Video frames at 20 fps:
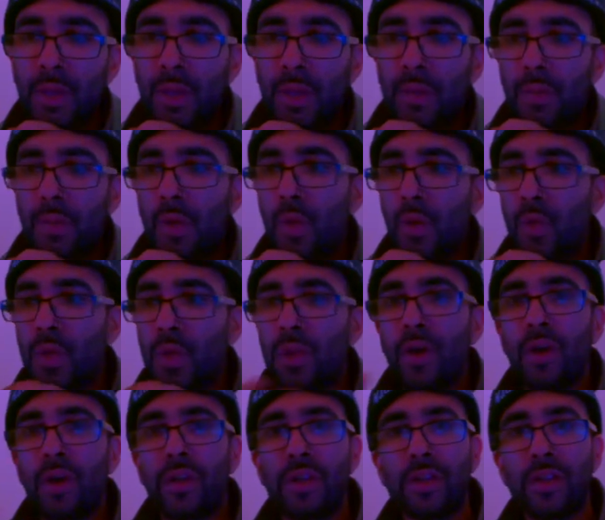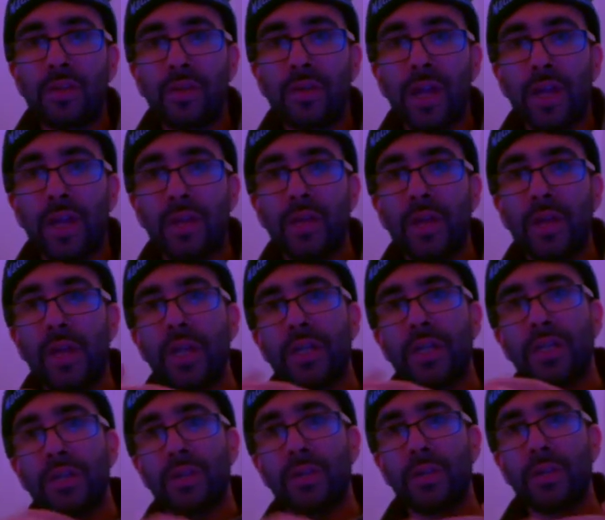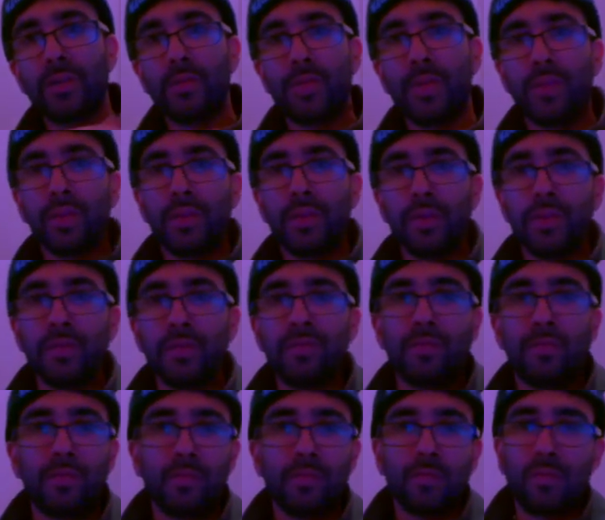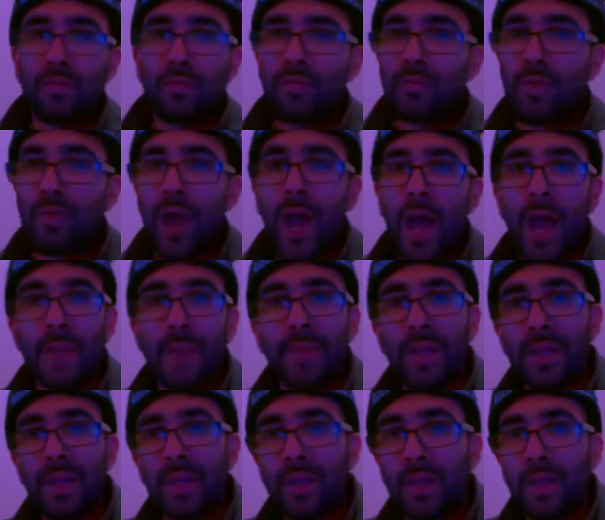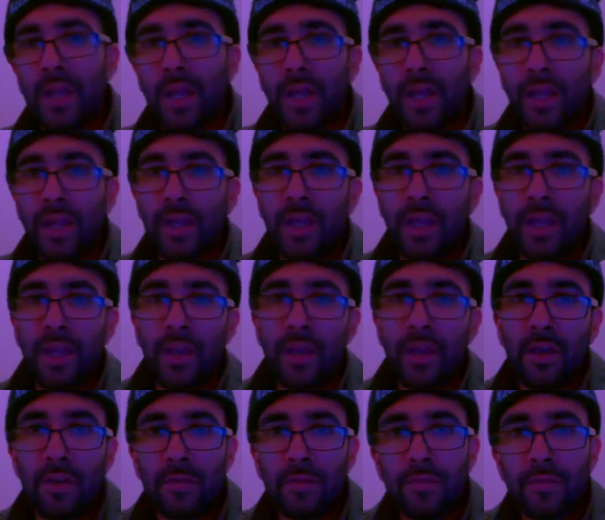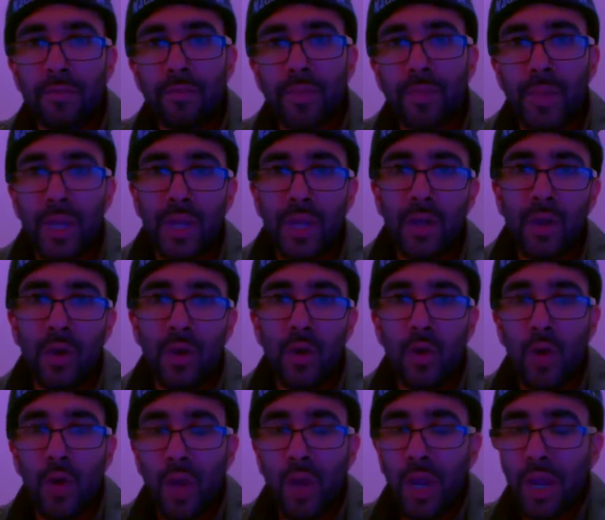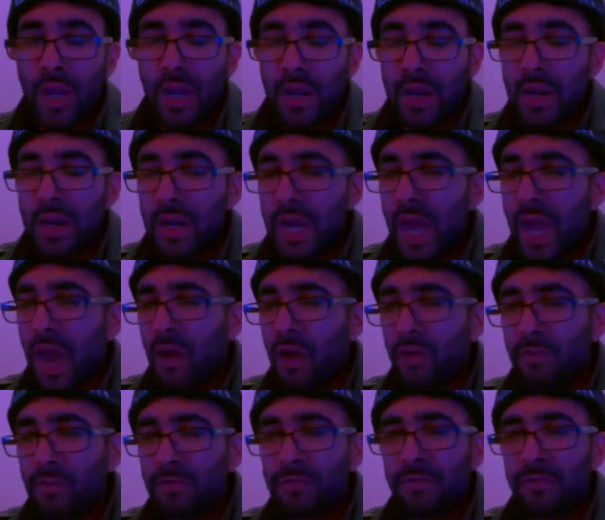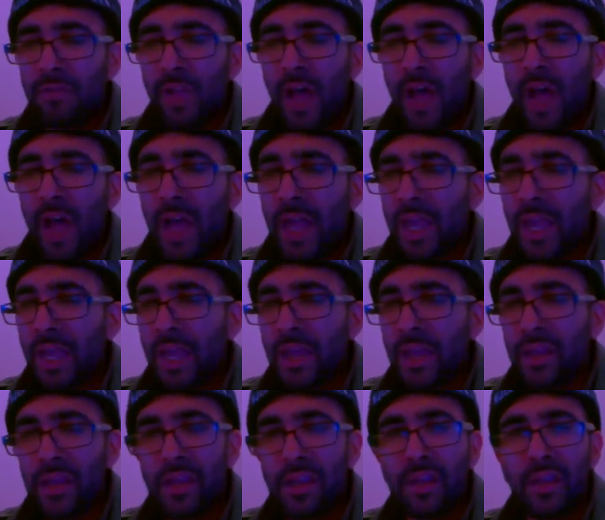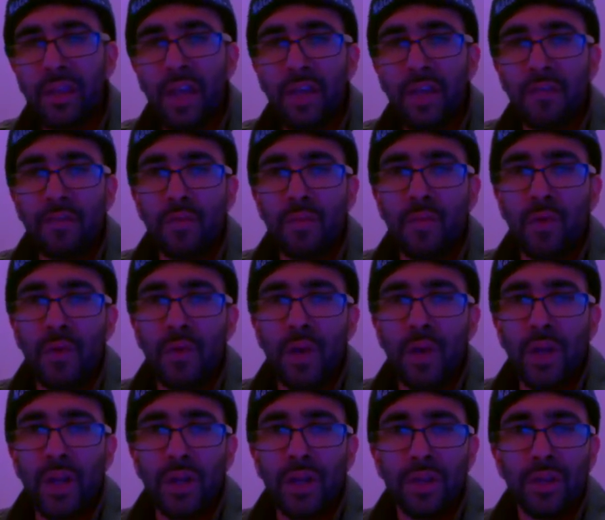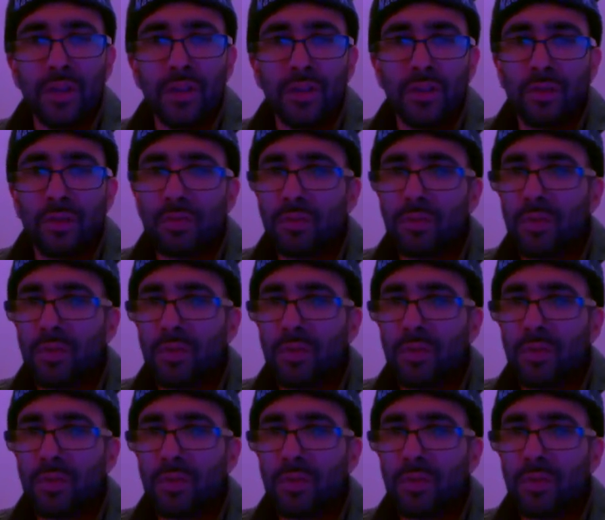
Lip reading: But with all these regulations, with the rapid cycling of Bitcoin now flying at 7.3,